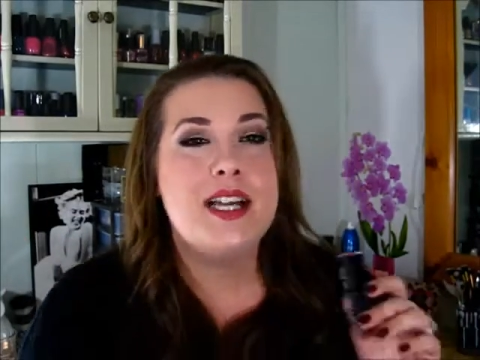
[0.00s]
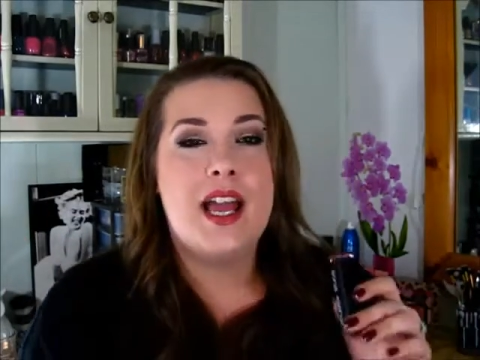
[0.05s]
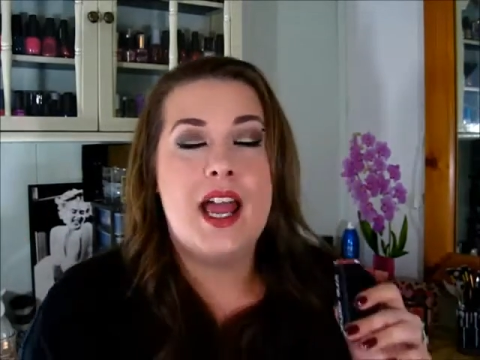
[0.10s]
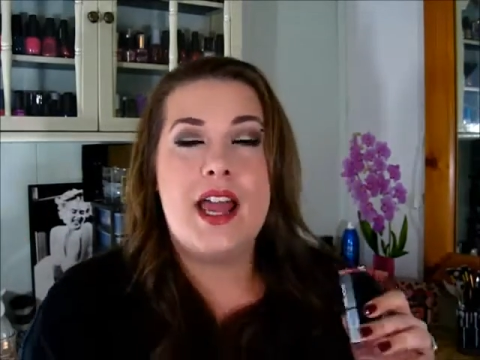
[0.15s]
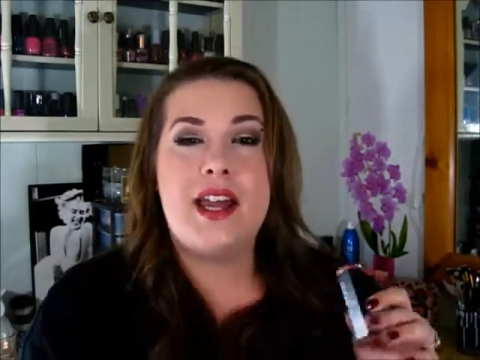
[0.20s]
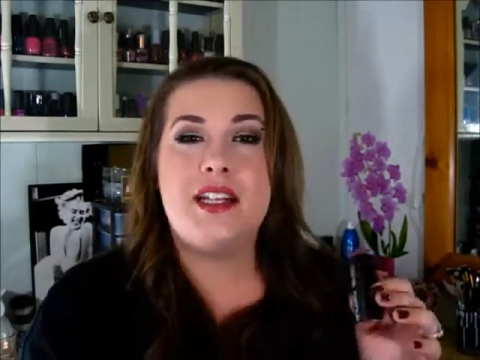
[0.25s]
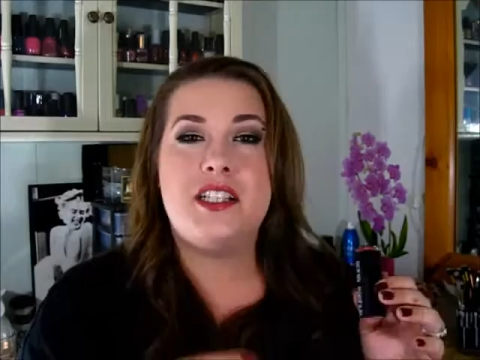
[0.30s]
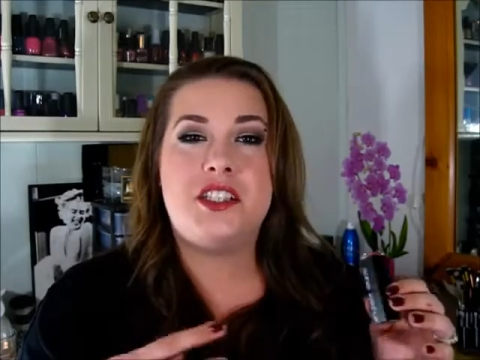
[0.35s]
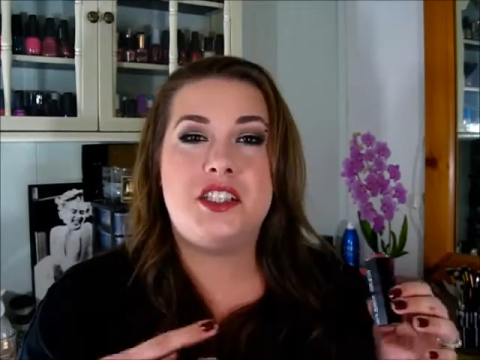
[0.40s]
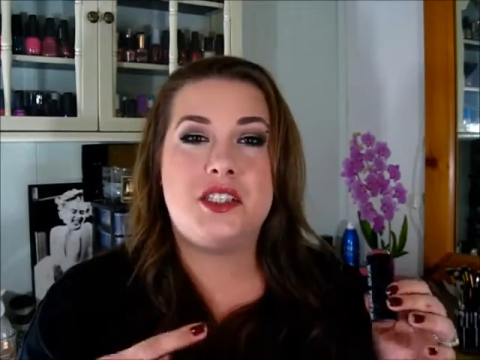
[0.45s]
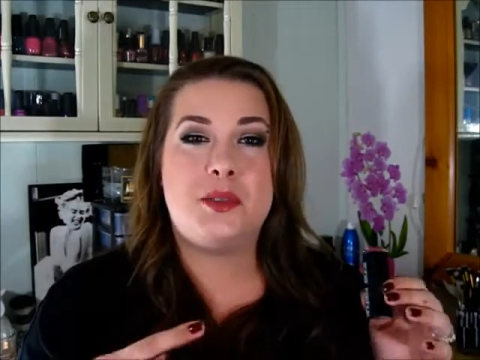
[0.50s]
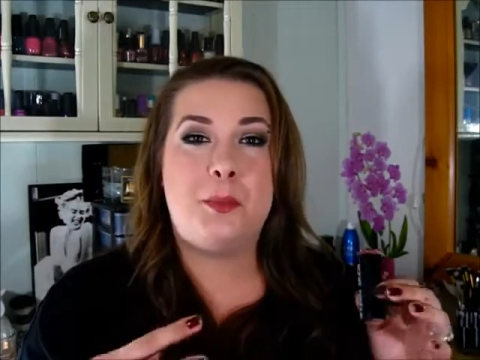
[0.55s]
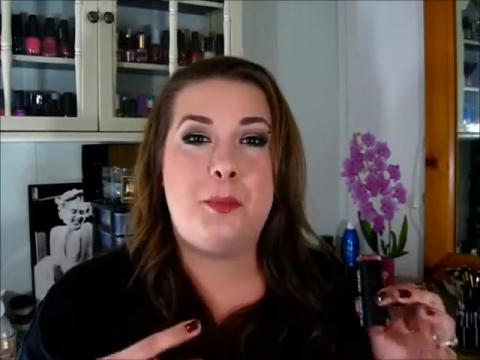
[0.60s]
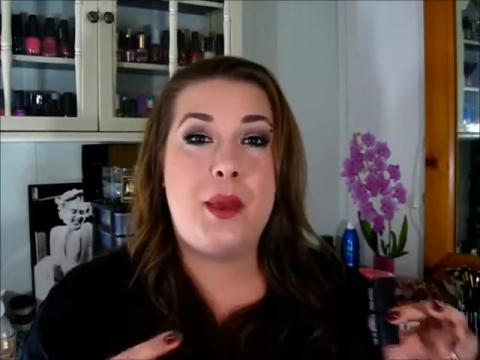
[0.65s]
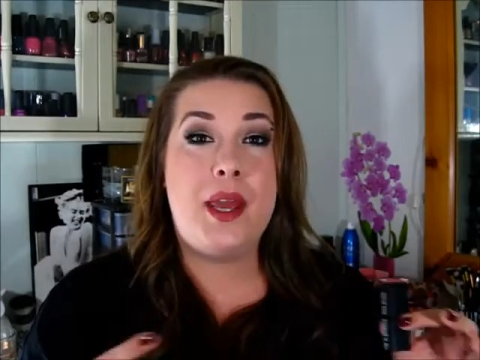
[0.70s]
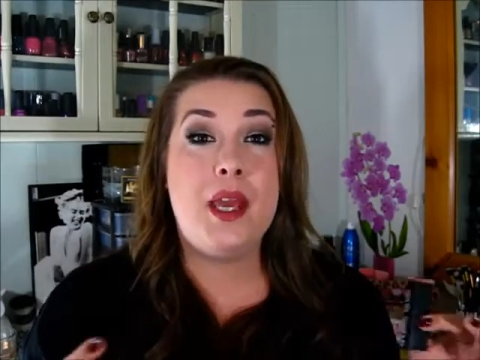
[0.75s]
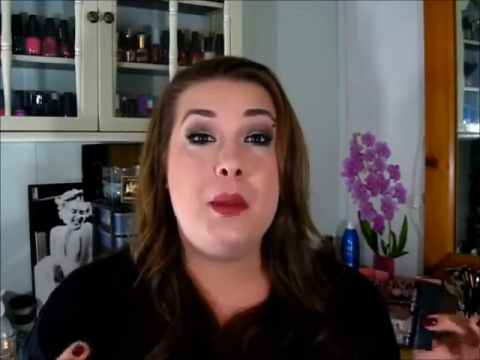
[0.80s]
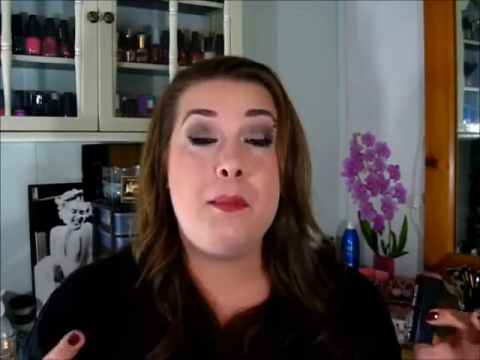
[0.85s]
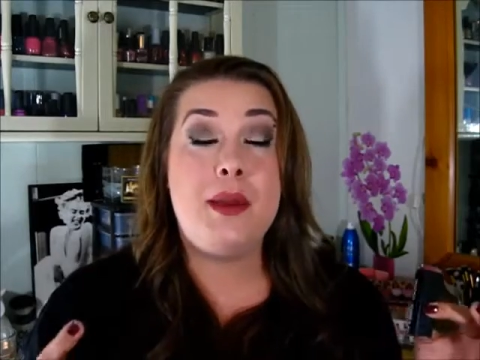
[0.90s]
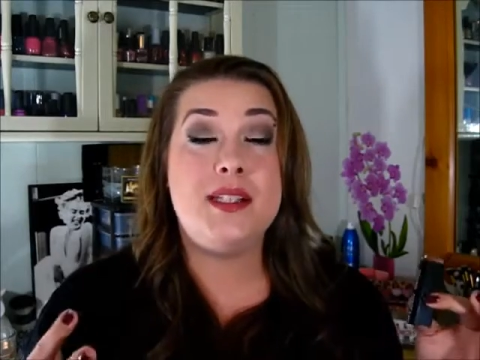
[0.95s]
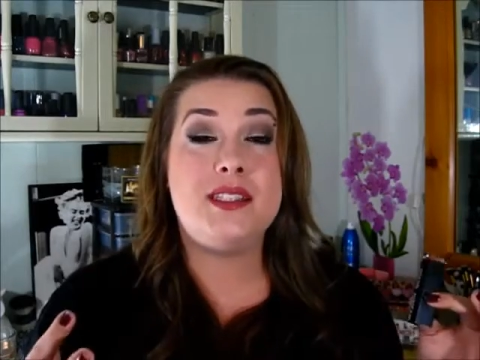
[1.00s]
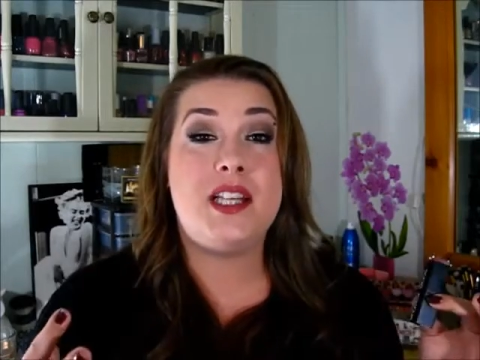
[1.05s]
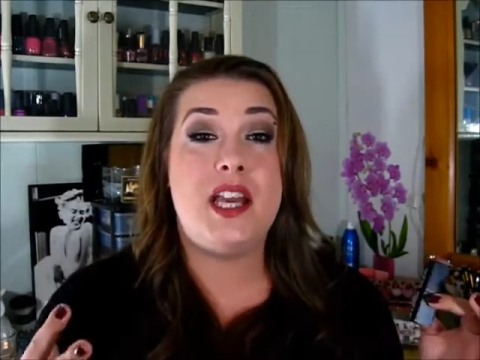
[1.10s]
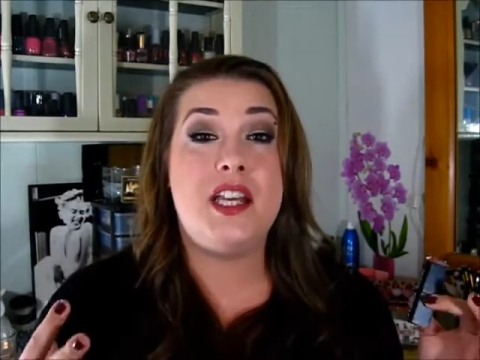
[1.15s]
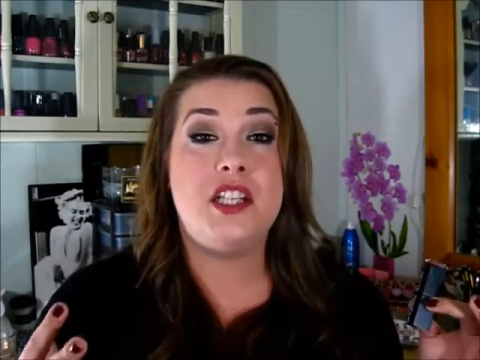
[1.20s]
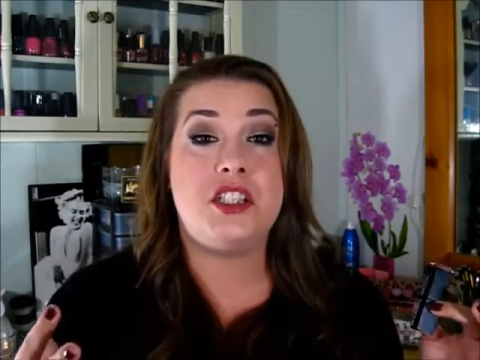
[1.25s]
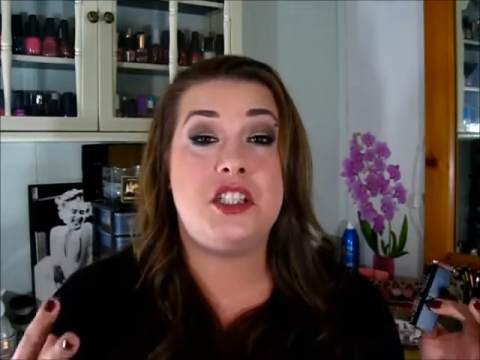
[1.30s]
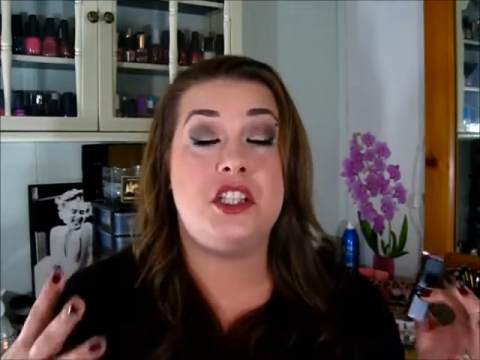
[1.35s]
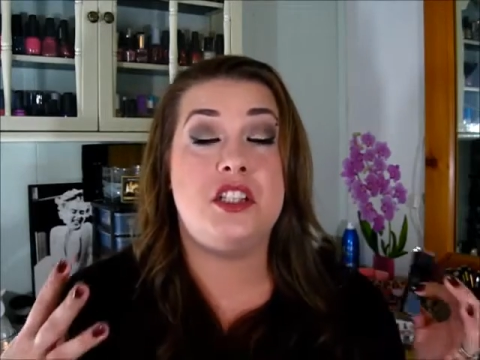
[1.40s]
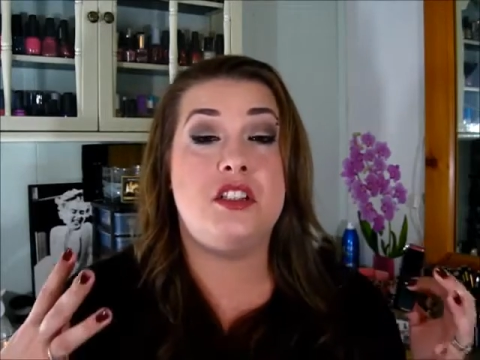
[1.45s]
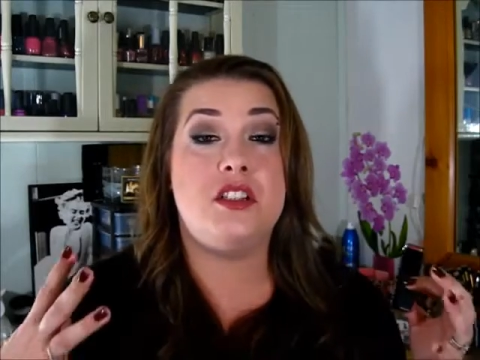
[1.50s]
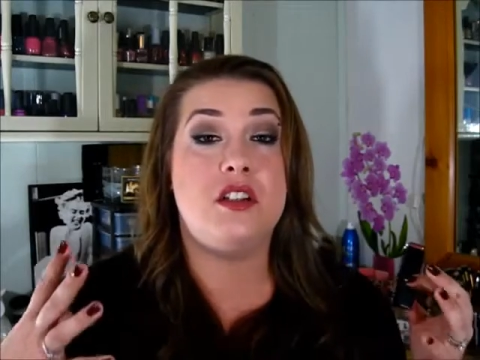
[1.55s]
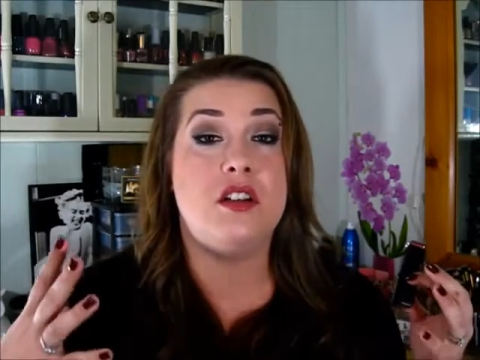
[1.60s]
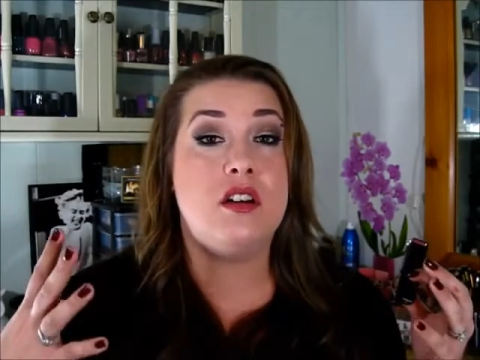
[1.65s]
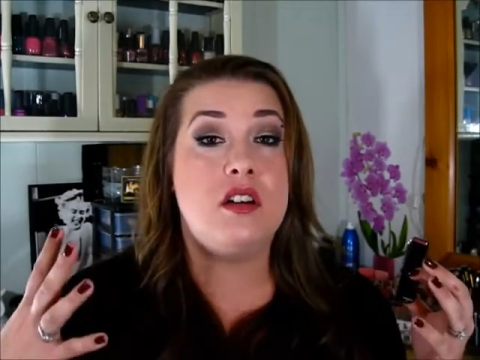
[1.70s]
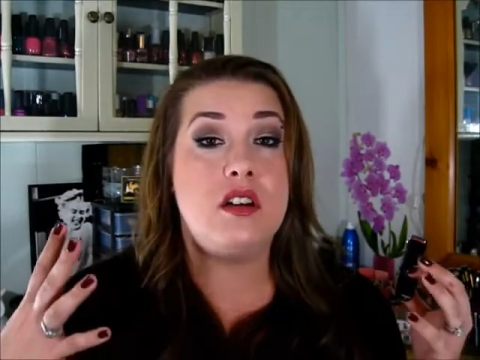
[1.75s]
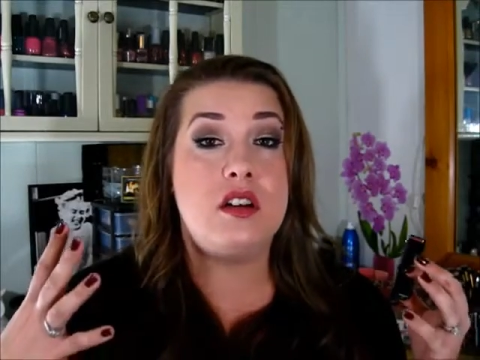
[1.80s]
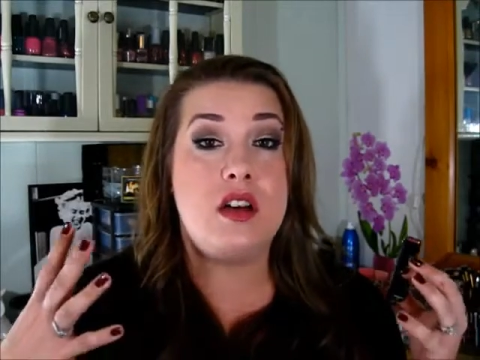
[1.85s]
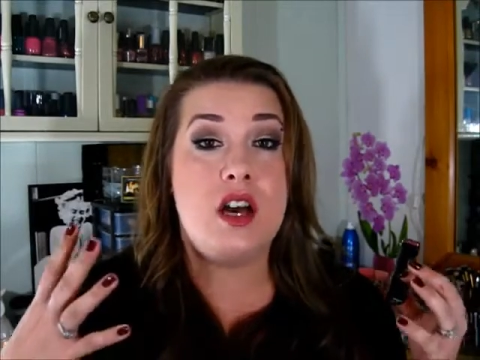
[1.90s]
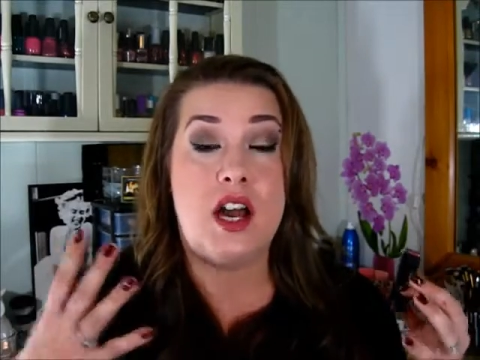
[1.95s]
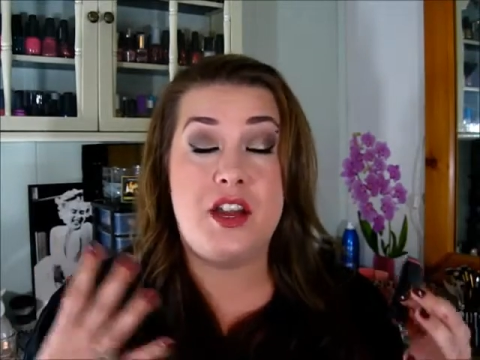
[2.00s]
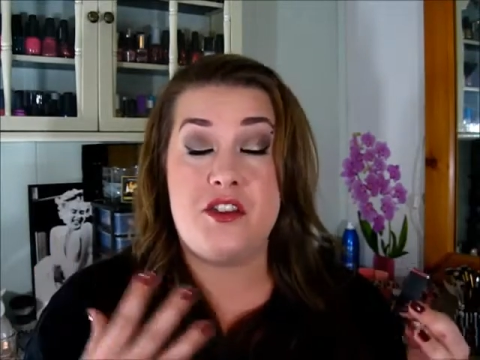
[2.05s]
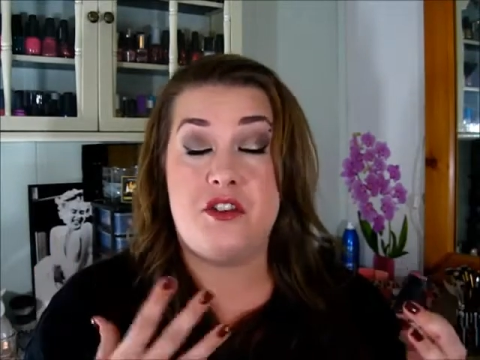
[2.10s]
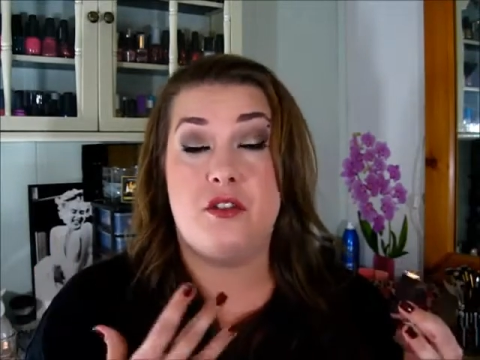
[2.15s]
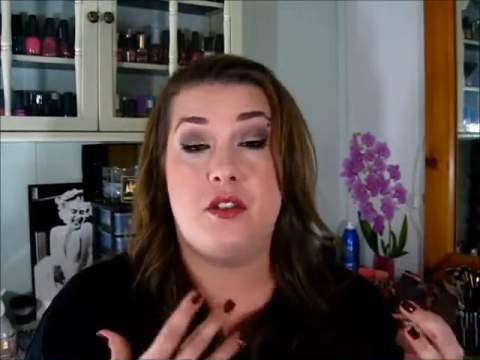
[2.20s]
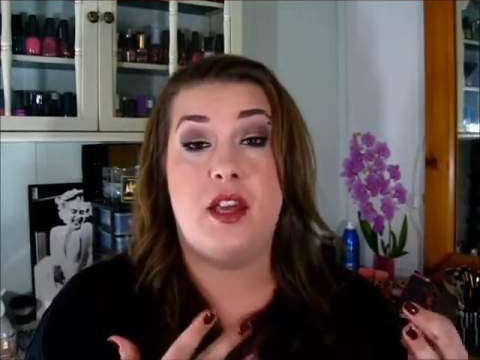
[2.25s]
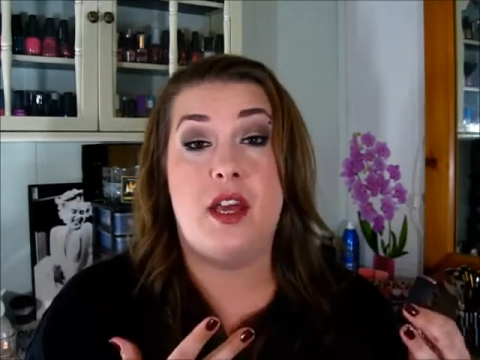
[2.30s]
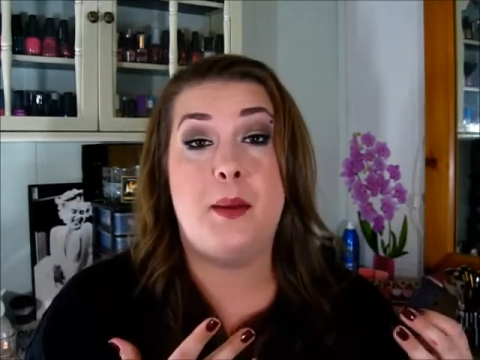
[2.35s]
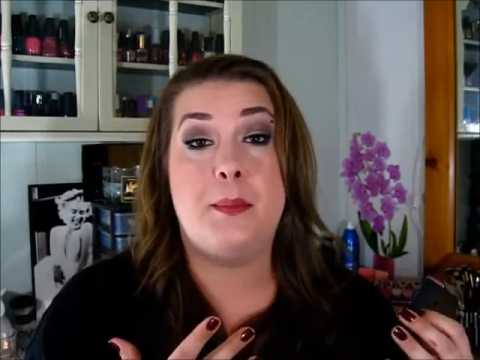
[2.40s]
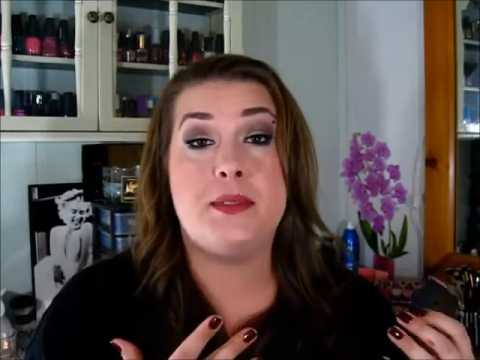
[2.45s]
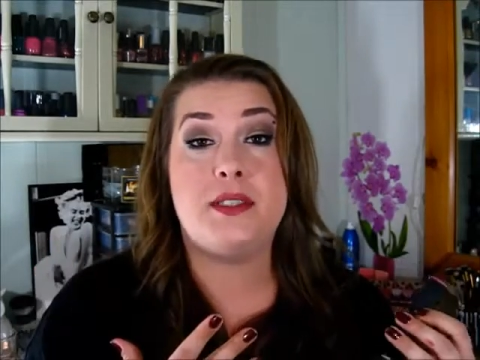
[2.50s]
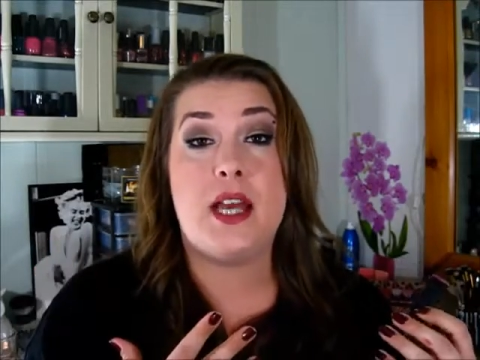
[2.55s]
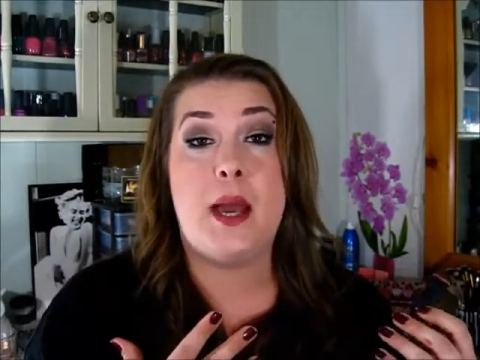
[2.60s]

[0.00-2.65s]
and it's just pigmentation on your lips.